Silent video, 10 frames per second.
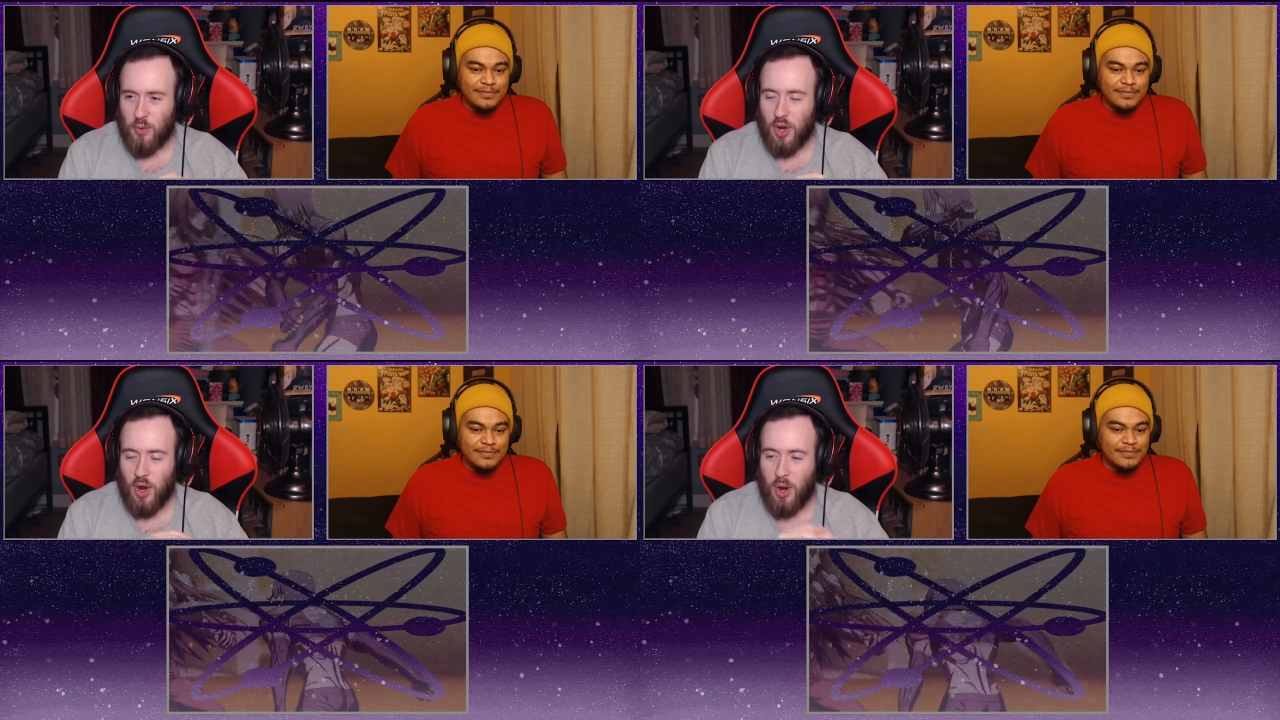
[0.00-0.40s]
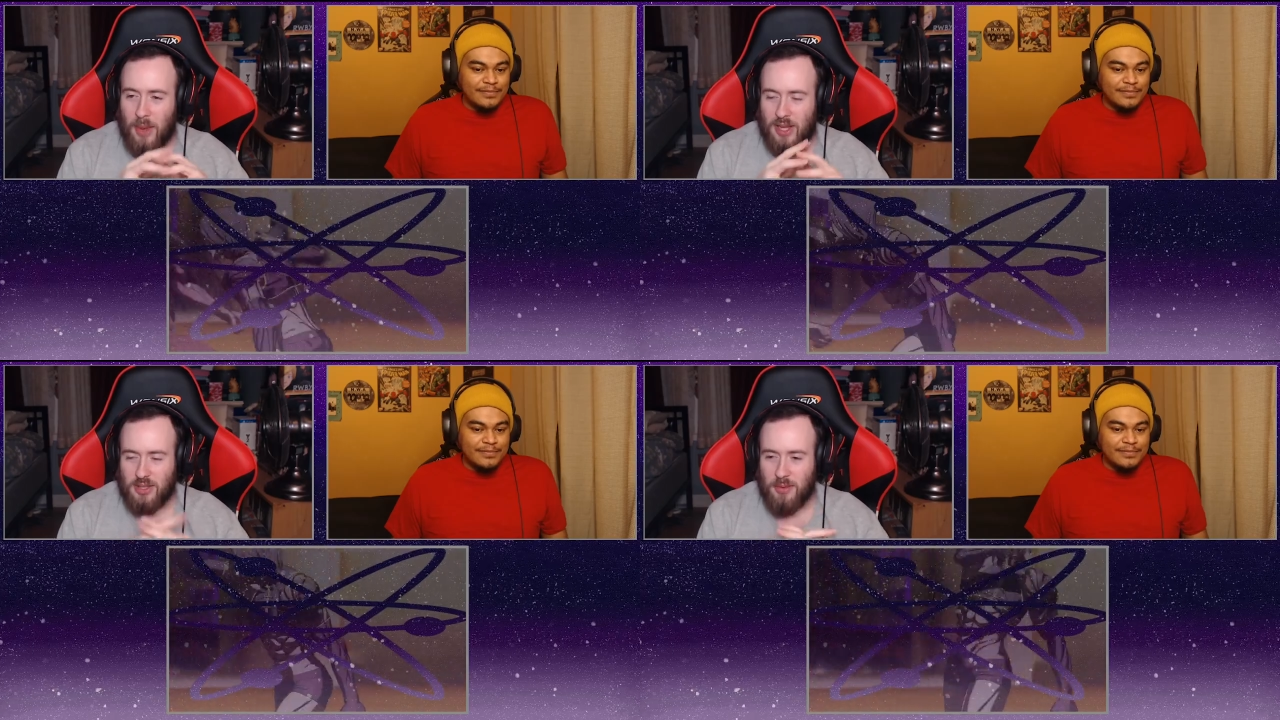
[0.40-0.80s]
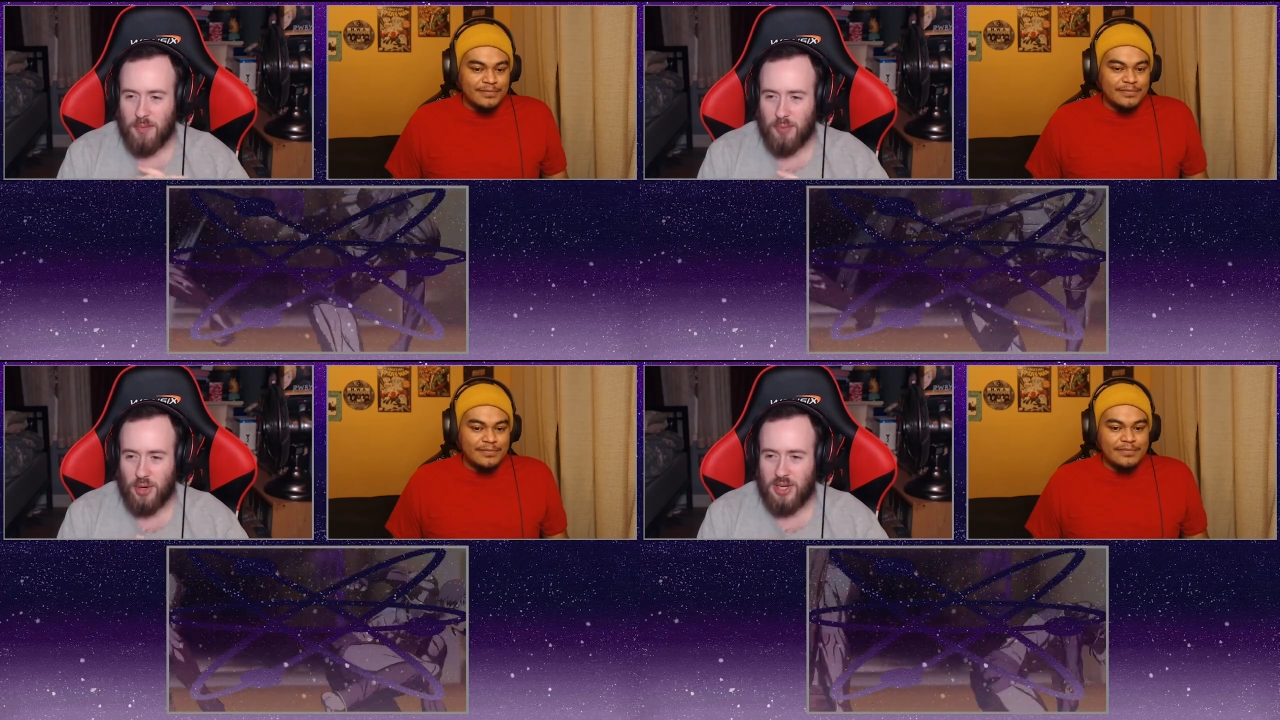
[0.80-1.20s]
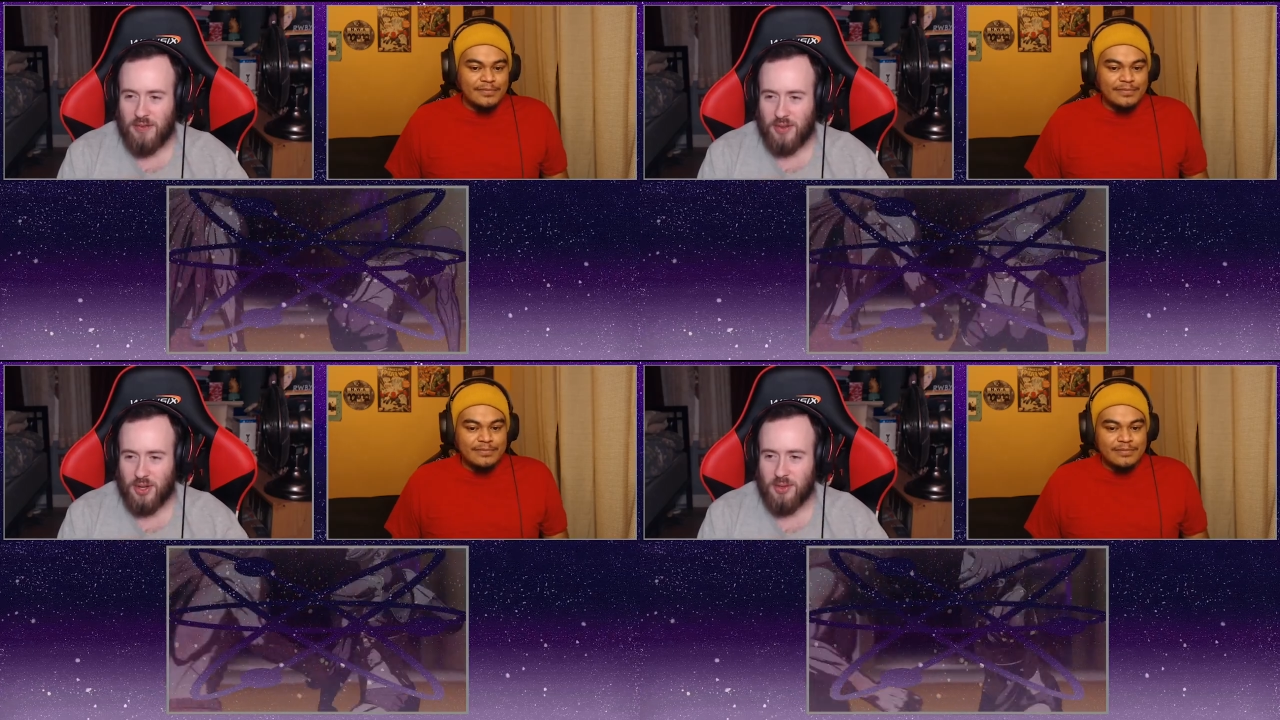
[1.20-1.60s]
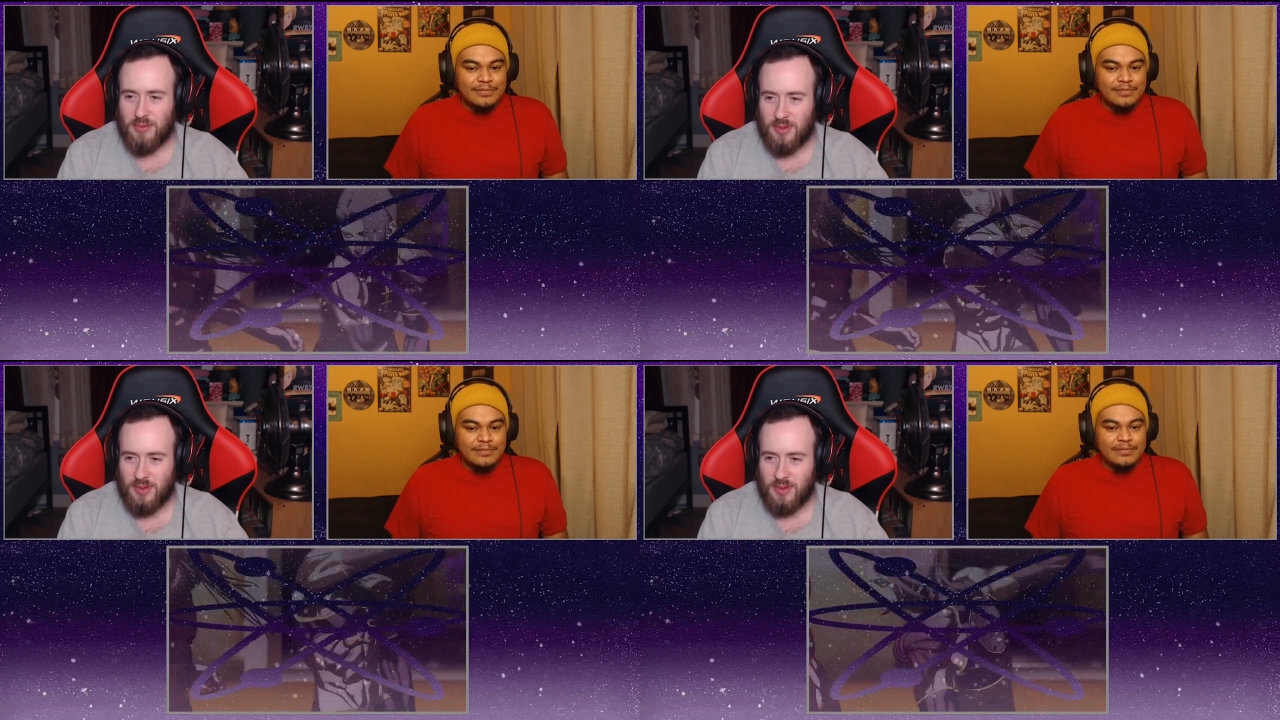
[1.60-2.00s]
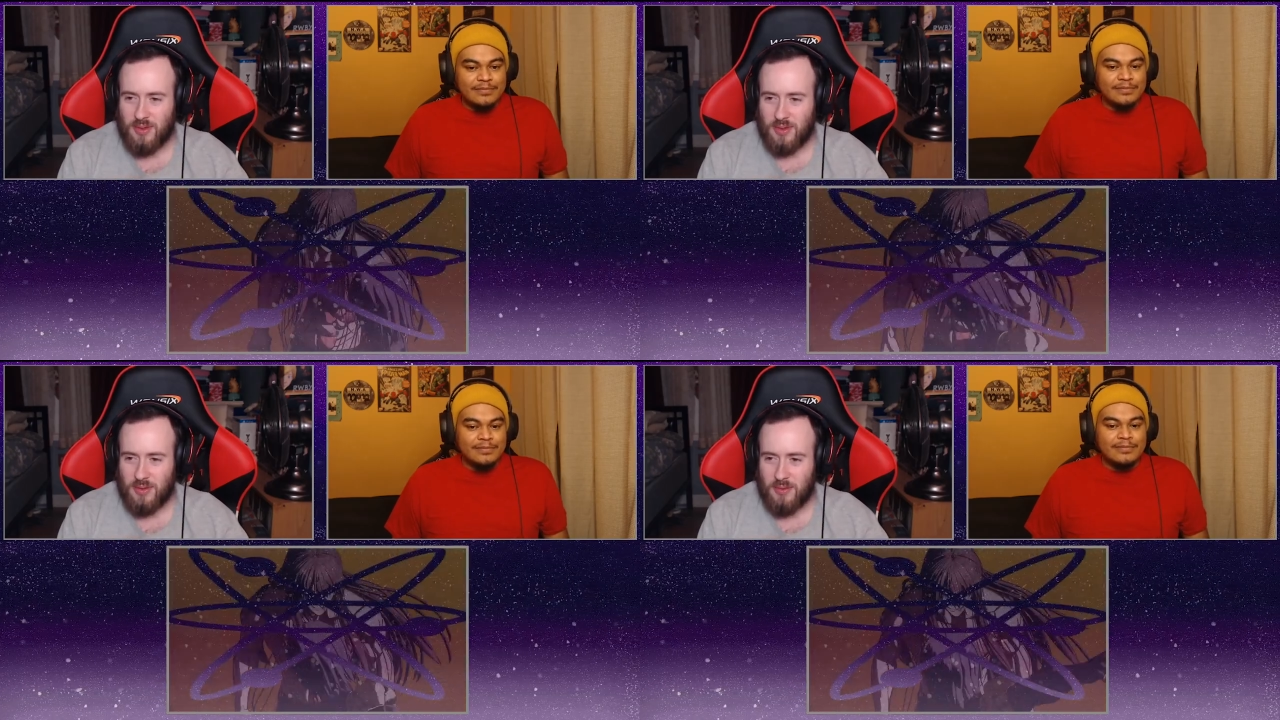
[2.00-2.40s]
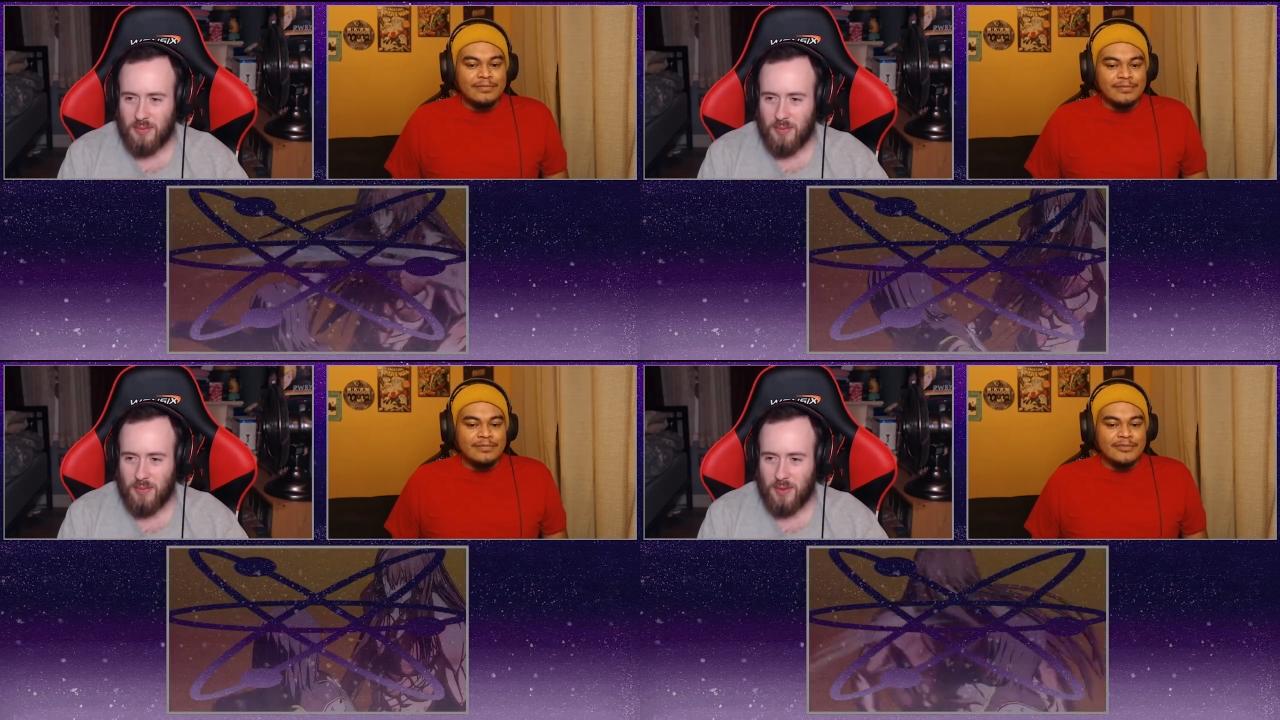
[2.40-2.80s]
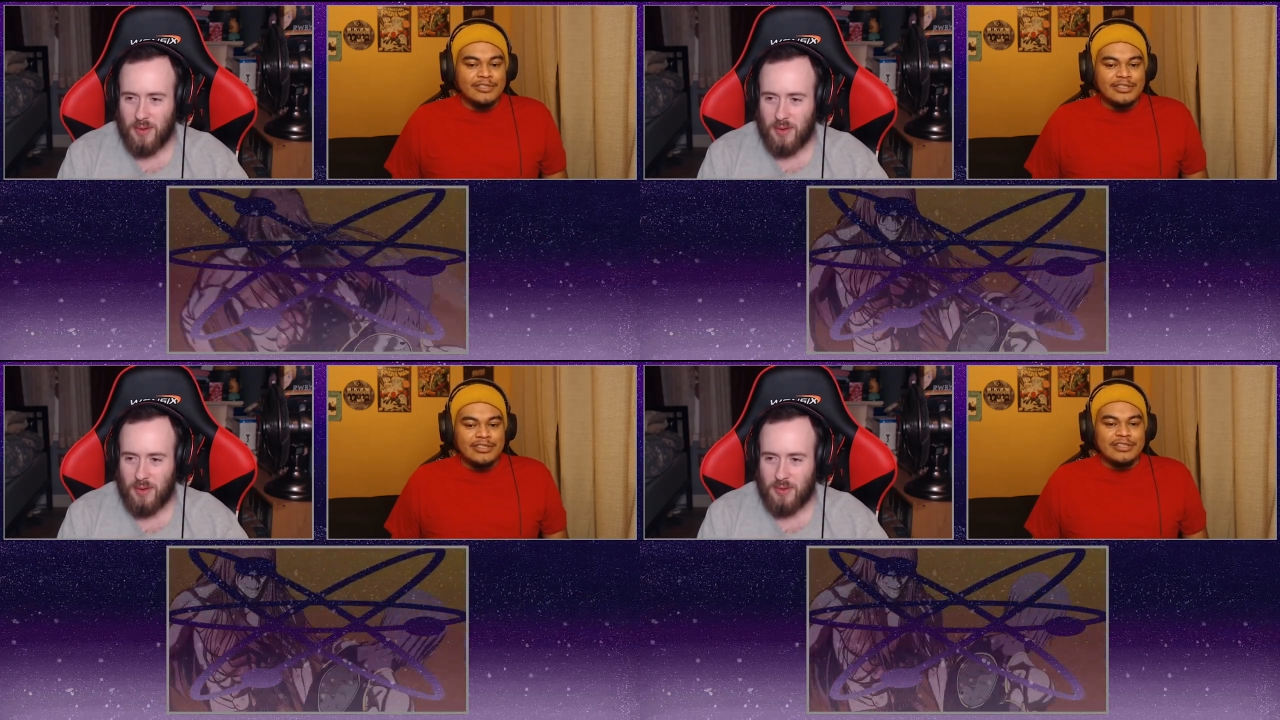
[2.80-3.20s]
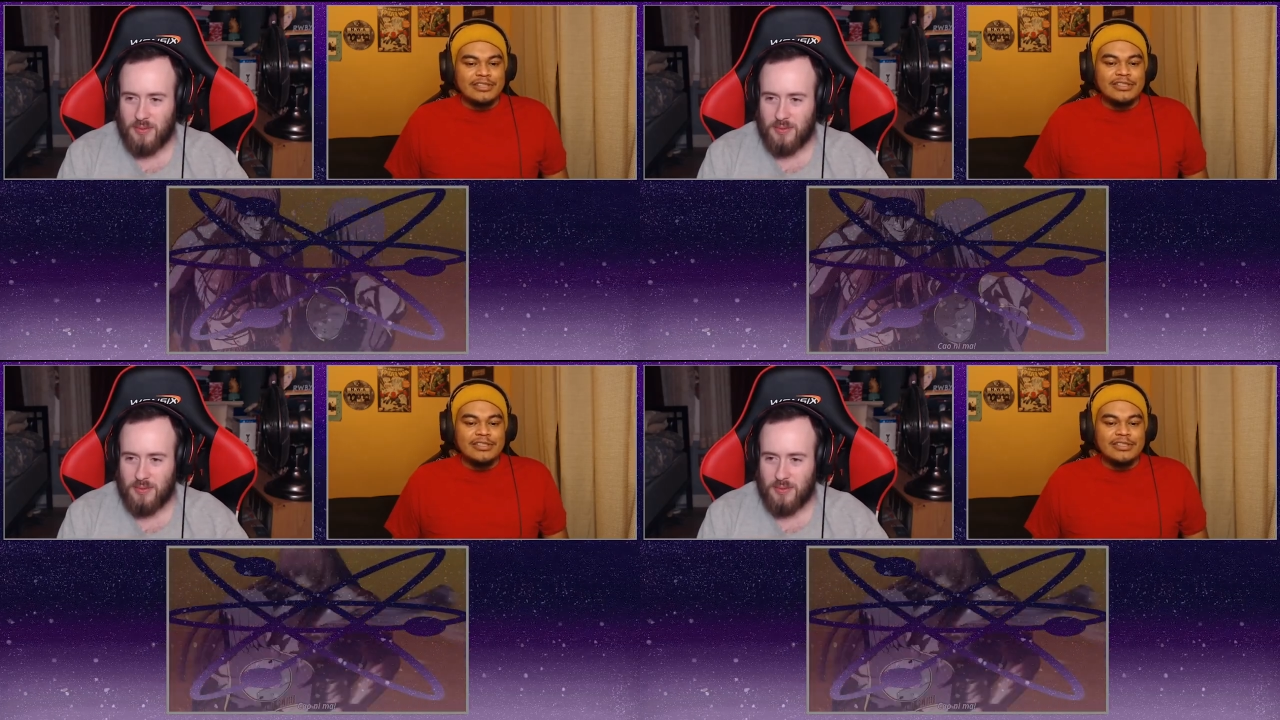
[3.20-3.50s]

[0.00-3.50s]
Speaker 1: one arm has to be pretty difficult.
Speaker 2: Yeah.